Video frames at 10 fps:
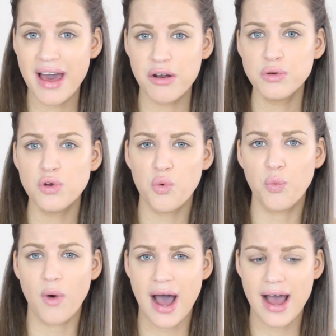I don't know
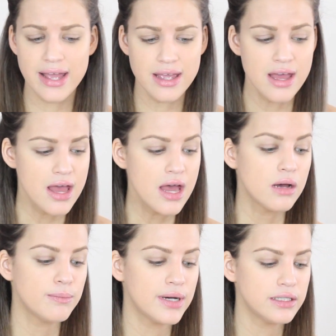why,
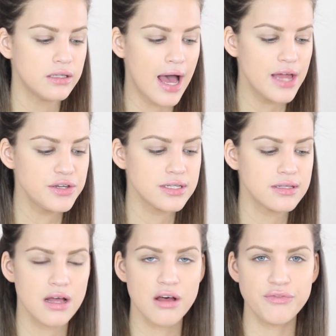but I
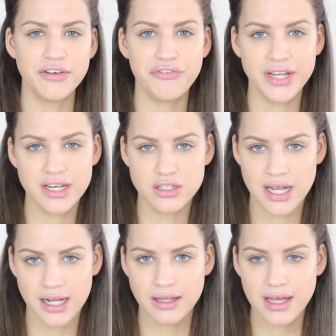just love the finish
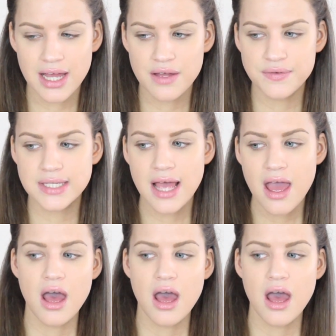that it gives.